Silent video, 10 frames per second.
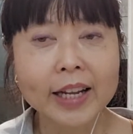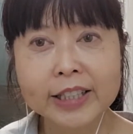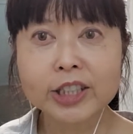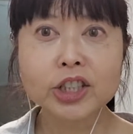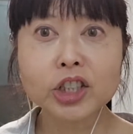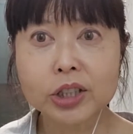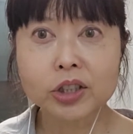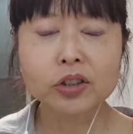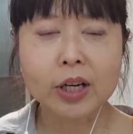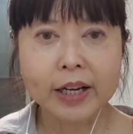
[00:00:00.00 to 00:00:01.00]
And he's
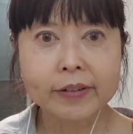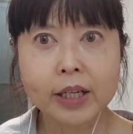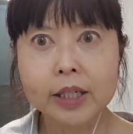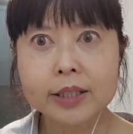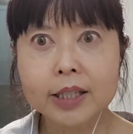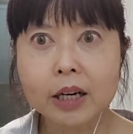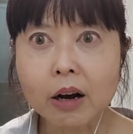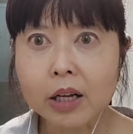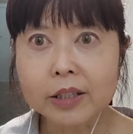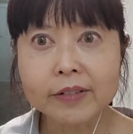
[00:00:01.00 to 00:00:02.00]
just driving, and he said,
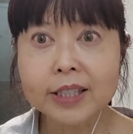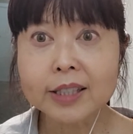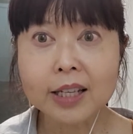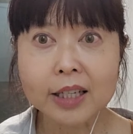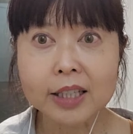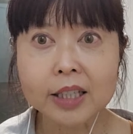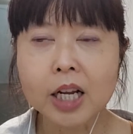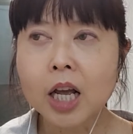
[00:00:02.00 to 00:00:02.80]
all of a sudden,